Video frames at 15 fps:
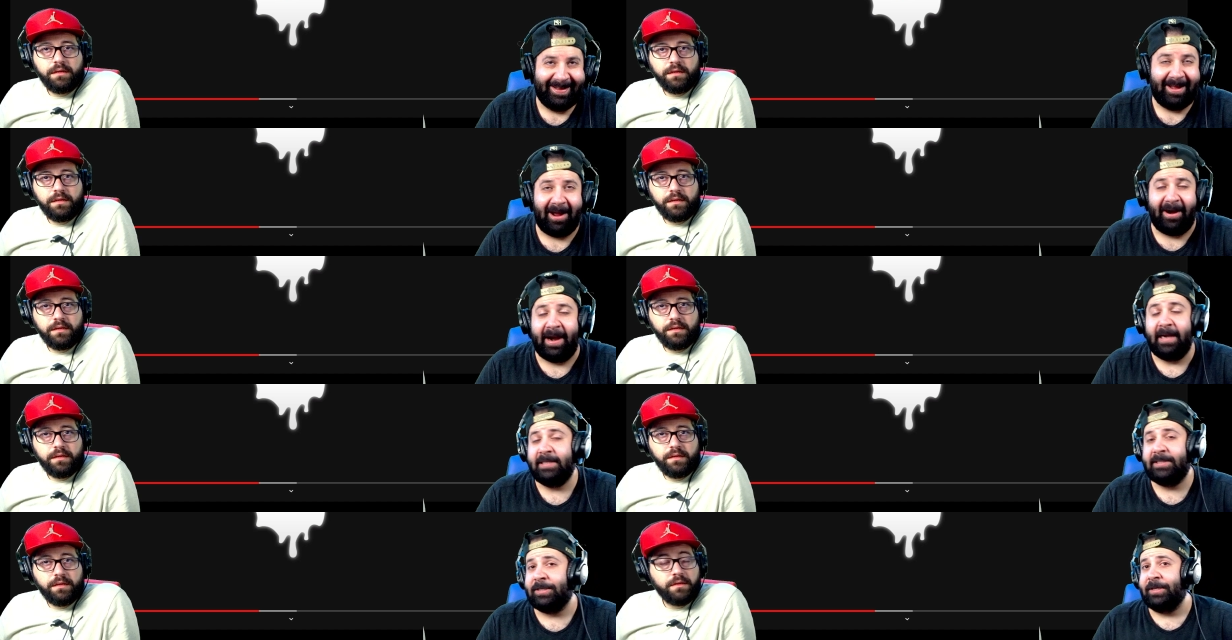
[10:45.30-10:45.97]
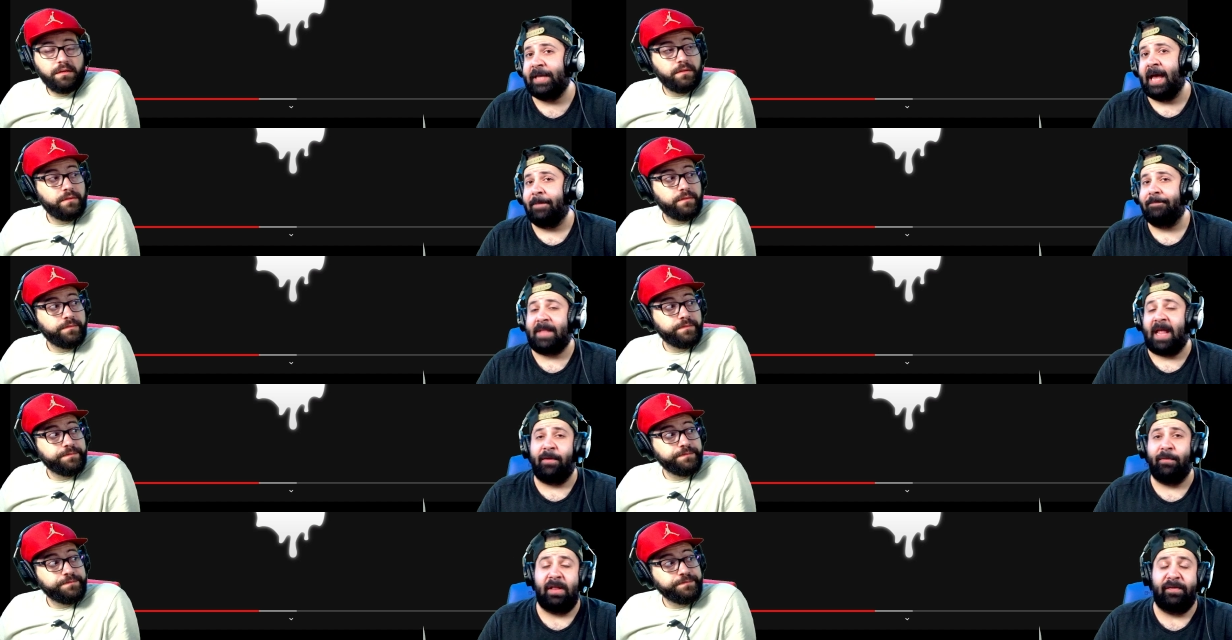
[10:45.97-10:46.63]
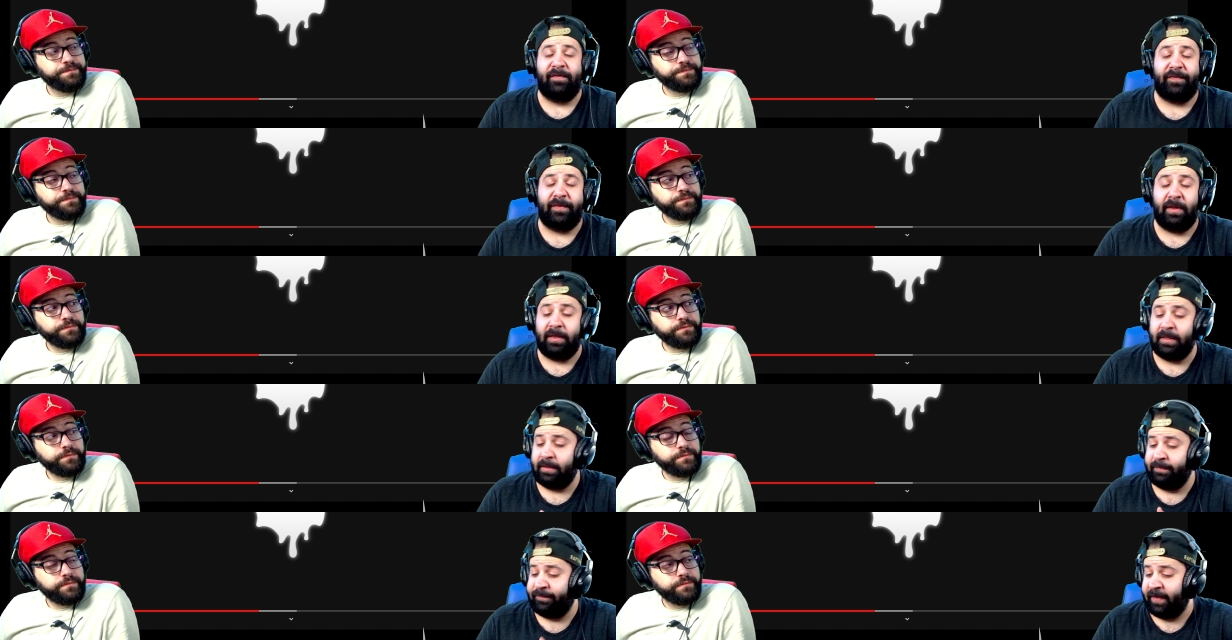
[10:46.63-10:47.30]
Speaker 1: All right, so yeah, I really
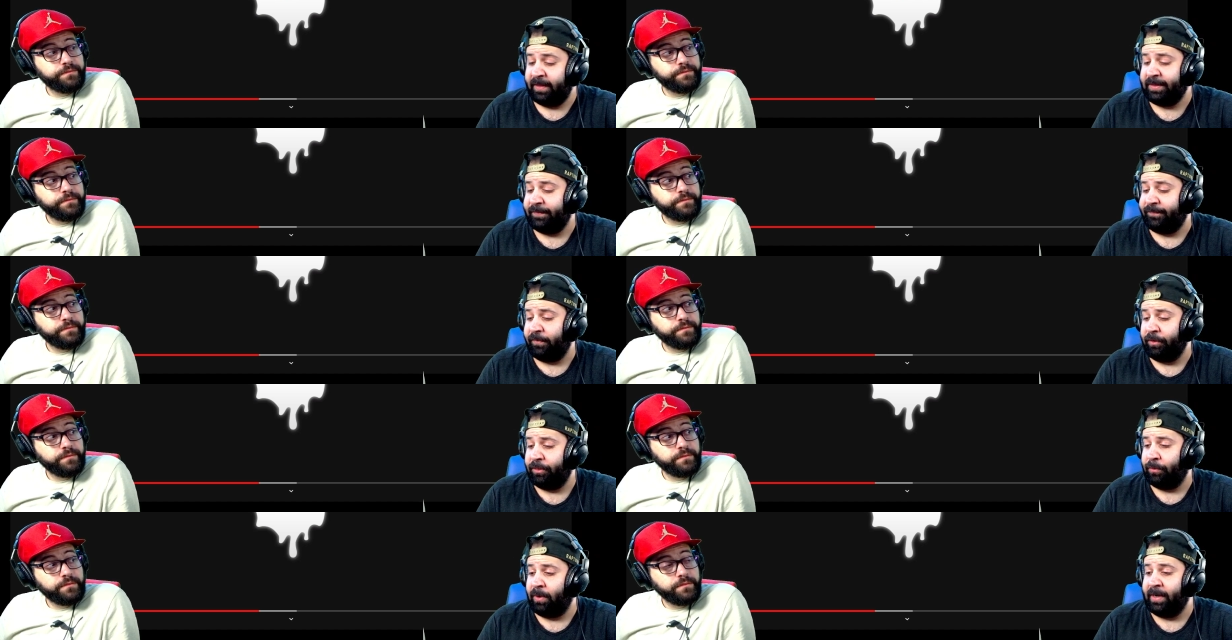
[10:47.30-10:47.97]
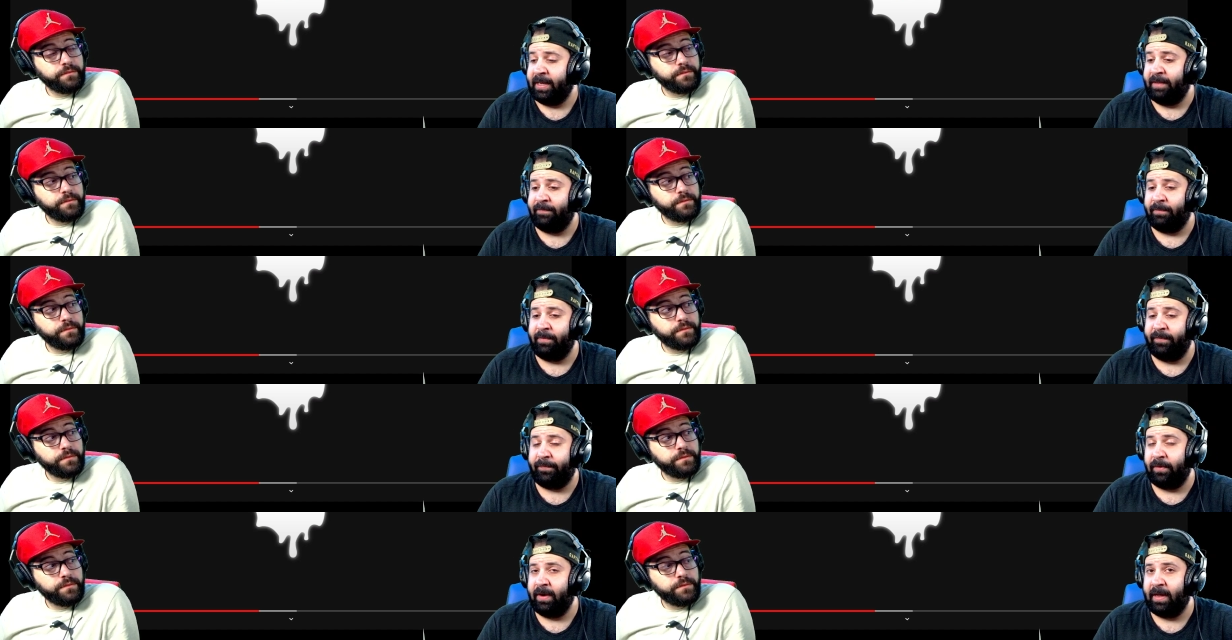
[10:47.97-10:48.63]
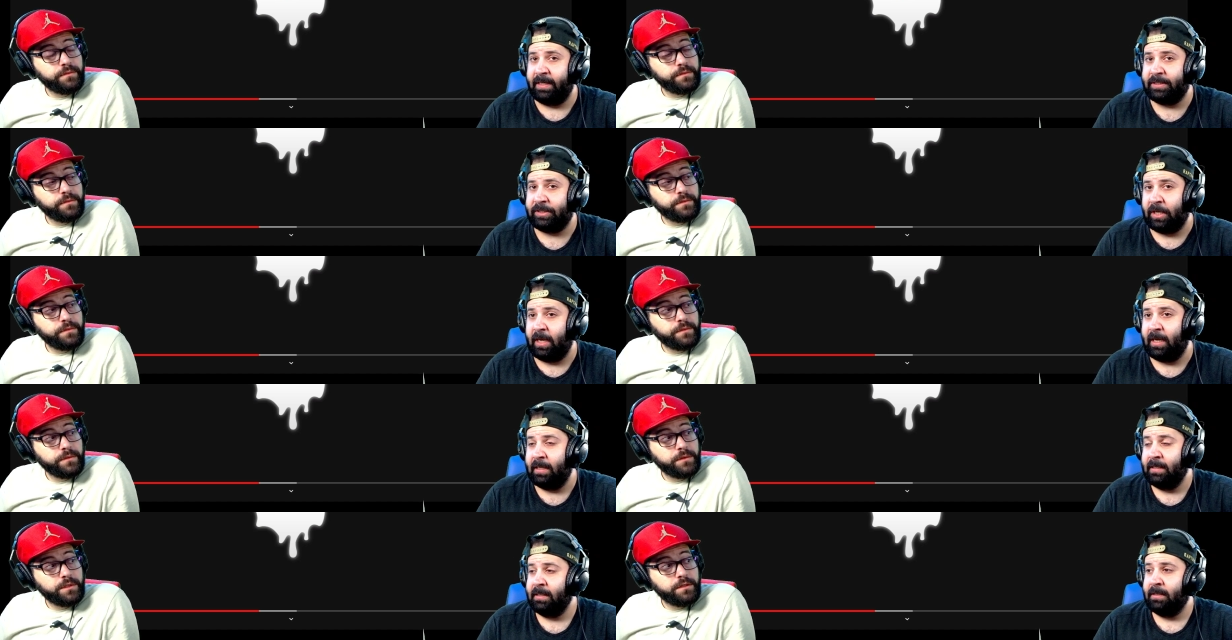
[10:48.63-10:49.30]
felt felt the fourth one even before I
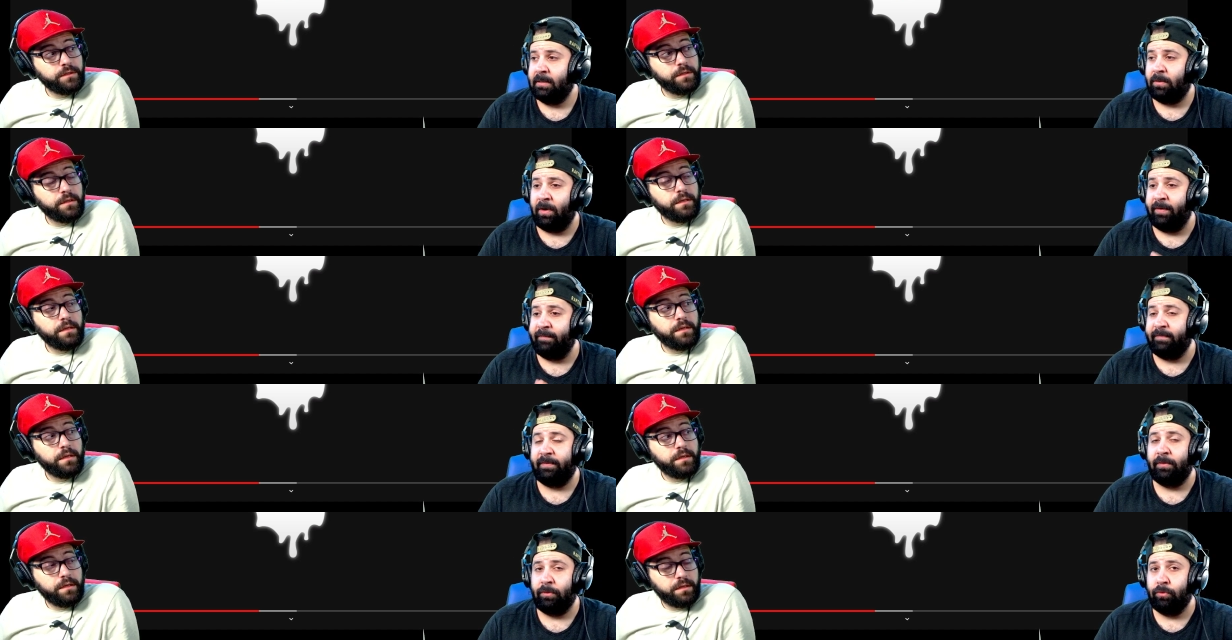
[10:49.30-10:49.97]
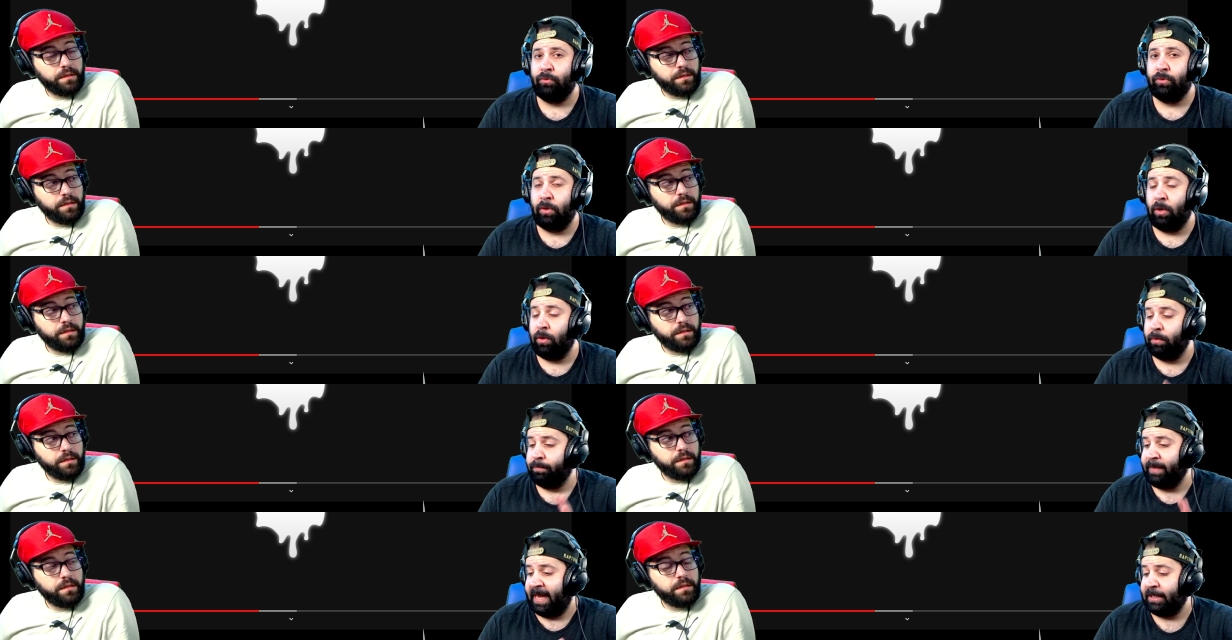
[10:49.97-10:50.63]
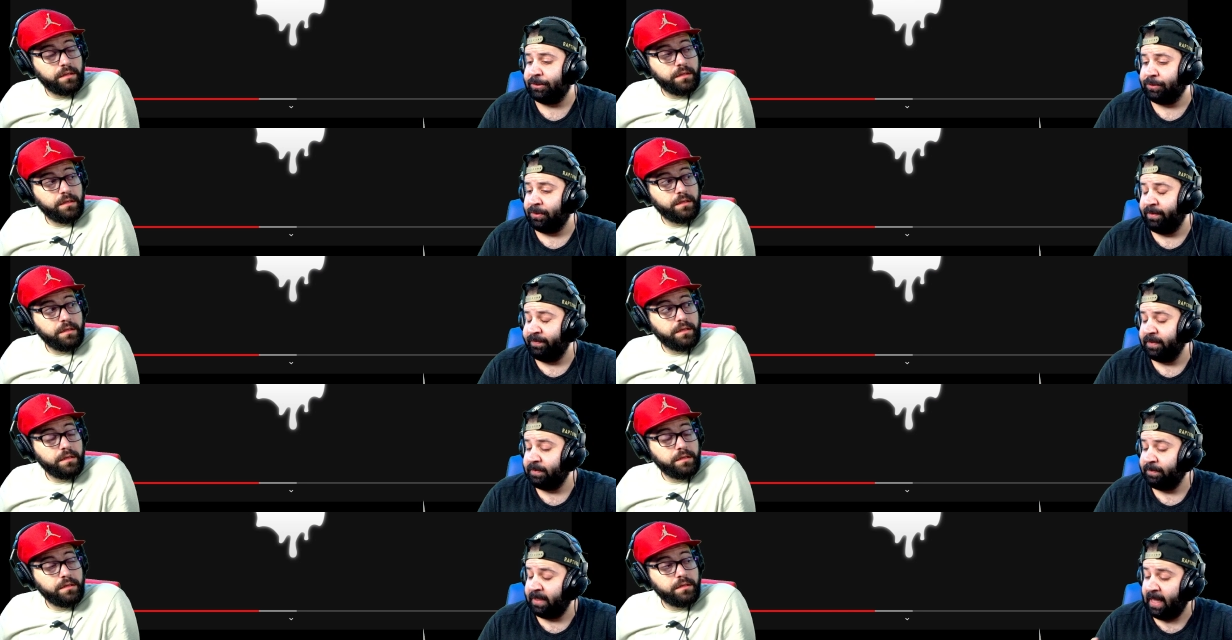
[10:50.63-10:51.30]
saw or even knew the whole backstory
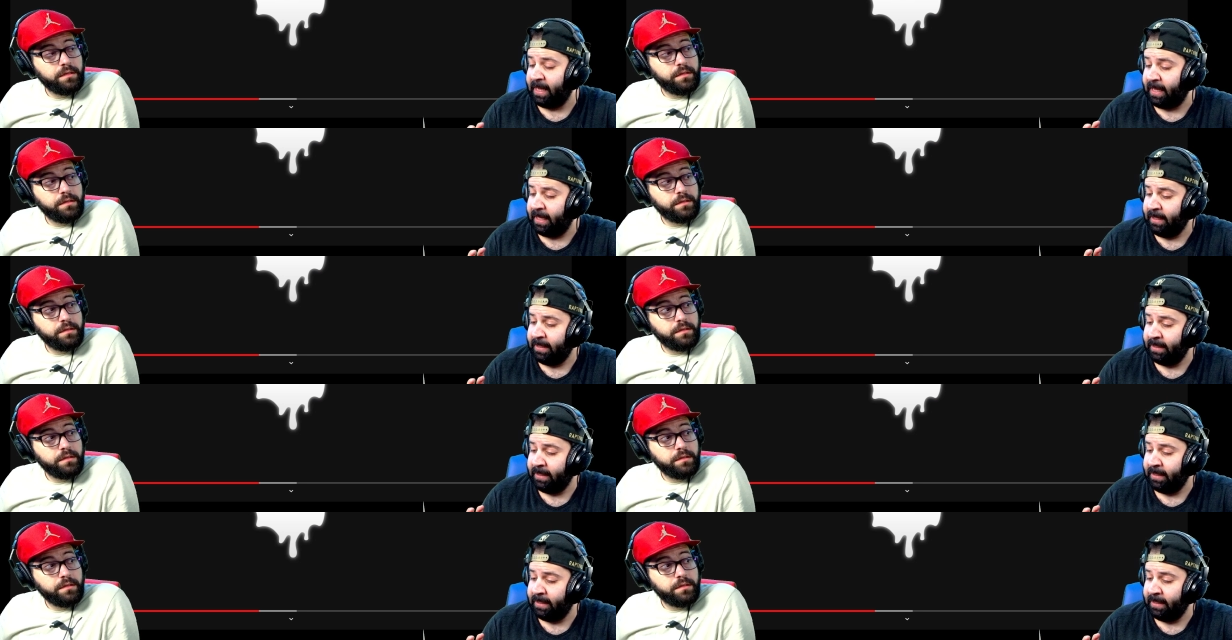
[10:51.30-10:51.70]
of this, but like,